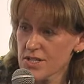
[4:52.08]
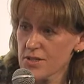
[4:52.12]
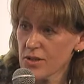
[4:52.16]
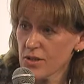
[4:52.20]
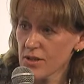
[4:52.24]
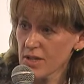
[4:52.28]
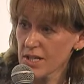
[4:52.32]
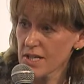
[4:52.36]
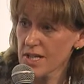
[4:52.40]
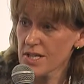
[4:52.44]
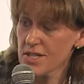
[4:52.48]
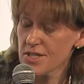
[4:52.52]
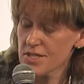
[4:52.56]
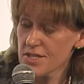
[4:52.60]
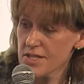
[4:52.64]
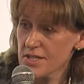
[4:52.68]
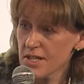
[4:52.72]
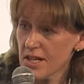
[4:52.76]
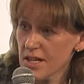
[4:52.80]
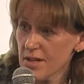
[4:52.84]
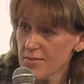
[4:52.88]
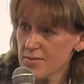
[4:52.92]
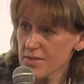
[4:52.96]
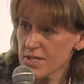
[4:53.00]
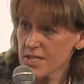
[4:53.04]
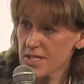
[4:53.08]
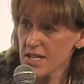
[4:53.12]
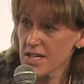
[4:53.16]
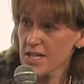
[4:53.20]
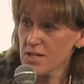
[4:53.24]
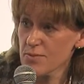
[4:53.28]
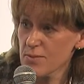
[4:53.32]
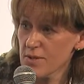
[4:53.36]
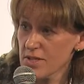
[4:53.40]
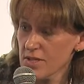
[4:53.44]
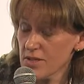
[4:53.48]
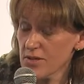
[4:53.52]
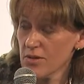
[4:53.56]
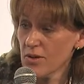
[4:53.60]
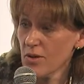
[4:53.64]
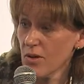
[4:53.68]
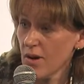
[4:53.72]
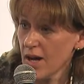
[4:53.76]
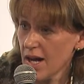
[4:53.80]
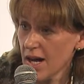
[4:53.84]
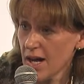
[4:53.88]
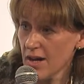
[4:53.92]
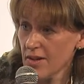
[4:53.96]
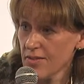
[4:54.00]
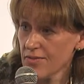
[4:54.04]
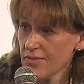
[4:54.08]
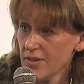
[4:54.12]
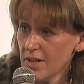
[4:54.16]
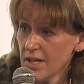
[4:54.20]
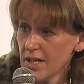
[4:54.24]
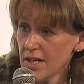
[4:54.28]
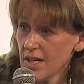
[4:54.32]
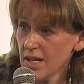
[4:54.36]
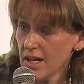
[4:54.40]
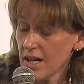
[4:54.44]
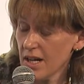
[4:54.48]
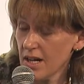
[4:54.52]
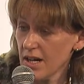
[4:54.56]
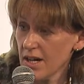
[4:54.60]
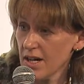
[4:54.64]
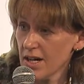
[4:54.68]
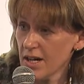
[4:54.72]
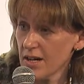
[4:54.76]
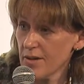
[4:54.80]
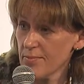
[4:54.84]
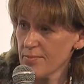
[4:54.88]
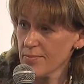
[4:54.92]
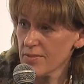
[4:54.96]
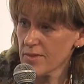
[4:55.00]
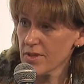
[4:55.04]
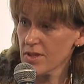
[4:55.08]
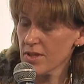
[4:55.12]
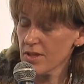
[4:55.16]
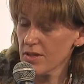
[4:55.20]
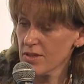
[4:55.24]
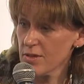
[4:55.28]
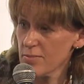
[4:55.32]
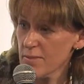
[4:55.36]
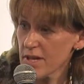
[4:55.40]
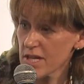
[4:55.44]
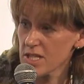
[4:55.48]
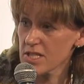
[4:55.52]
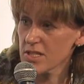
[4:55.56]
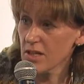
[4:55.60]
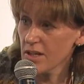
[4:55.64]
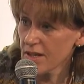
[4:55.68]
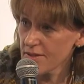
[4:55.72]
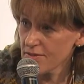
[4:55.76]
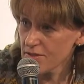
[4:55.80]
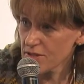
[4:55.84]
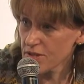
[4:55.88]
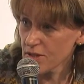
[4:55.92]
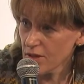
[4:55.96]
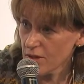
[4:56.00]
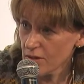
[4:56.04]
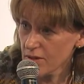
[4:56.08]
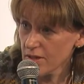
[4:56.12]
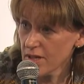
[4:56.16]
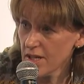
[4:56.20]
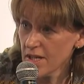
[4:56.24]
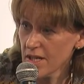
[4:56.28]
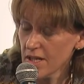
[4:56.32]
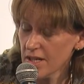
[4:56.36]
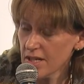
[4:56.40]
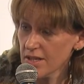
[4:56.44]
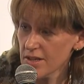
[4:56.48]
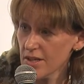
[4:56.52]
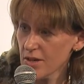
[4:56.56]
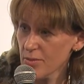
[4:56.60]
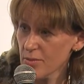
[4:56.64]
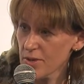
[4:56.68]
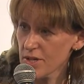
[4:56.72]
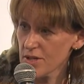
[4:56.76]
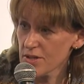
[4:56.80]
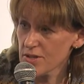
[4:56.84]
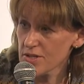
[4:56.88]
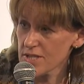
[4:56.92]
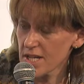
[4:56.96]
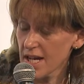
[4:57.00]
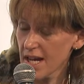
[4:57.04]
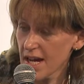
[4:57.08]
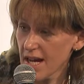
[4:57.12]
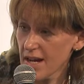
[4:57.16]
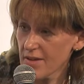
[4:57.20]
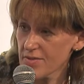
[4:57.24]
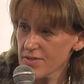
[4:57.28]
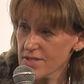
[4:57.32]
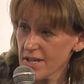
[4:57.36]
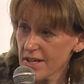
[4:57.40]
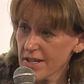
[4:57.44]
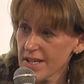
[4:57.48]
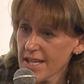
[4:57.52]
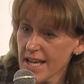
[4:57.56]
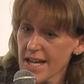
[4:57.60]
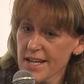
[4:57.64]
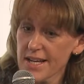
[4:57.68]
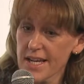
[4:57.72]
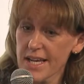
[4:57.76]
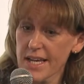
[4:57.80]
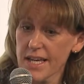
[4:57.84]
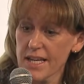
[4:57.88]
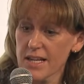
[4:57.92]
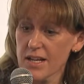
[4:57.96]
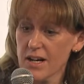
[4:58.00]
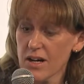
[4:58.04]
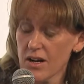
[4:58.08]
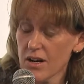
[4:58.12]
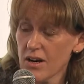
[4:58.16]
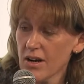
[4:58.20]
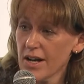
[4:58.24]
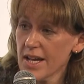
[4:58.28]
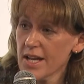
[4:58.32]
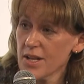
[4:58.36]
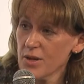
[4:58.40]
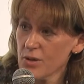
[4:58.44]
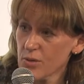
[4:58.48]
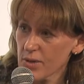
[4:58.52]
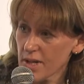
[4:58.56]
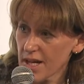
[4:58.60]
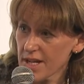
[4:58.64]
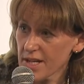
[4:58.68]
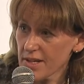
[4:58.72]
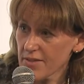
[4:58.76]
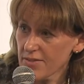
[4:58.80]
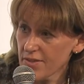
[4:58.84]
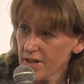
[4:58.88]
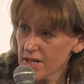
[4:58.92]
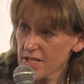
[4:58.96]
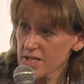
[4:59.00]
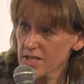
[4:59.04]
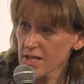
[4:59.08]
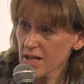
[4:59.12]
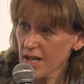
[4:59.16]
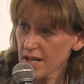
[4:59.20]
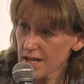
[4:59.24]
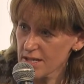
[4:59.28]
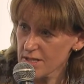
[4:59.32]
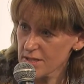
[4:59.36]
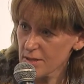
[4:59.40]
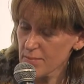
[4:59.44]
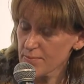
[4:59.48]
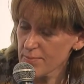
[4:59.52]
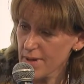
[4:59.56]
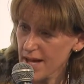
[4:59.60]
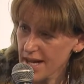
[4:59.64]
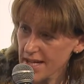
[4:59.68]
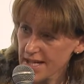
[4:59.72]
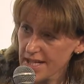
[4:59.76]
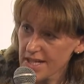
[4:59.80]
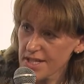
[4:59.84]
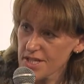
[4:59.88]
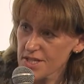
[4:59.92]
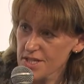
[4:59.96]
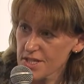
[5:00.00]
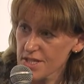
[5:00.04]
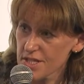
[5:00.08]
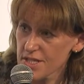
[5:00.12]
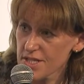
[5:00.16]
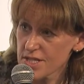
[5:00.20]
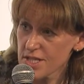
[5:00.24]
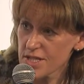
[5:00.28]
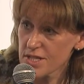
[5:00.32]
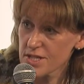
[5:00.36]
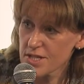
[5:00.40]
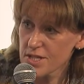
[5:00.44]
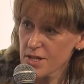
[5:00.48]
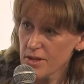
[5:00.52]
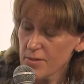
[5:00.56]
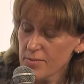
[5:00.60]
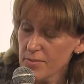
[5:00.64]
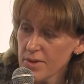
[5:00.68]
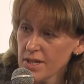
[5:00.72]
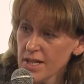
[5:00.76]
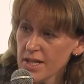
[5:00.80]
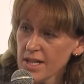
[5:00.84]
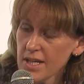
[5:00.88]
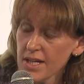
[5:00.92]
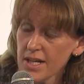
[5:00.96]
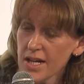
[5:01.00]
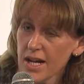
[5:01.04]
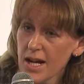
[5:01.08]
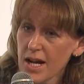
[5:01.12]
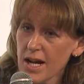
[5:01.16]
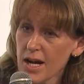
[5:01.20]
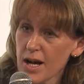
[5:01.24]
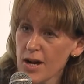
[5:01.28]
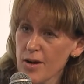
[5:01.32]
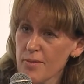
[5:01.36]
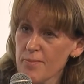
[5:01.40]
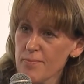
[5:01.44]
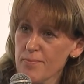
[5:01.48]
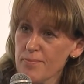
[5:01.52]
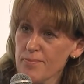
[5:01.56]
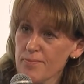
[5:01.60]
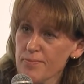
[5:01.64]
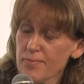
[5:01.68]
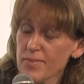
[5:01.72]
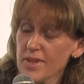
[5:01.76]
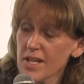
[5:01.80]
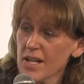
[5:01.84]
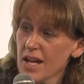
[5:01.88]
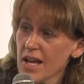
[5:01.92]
not least um, disease. We do not have um, the, the mixed livestock that we used to have. So getting our inorganic fertilizer back into the system, um, you